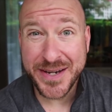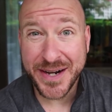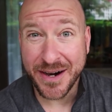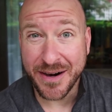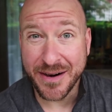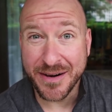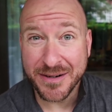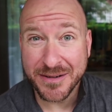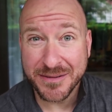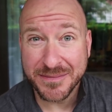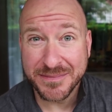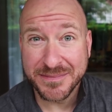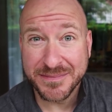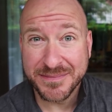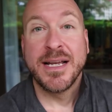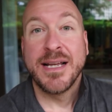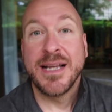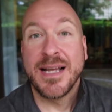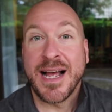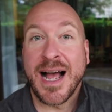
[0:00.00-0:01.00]
there.
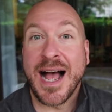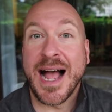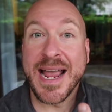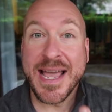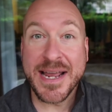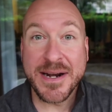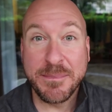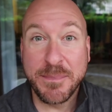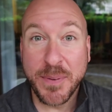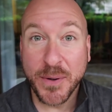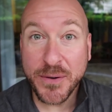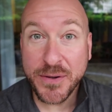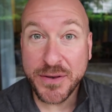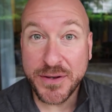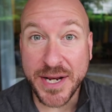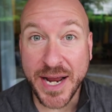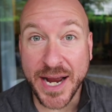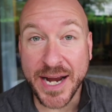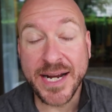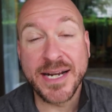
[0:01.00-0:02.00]
I had a
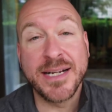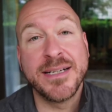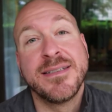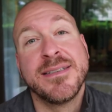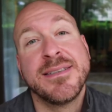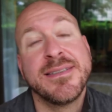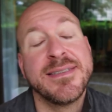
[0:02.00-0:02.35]
birthday.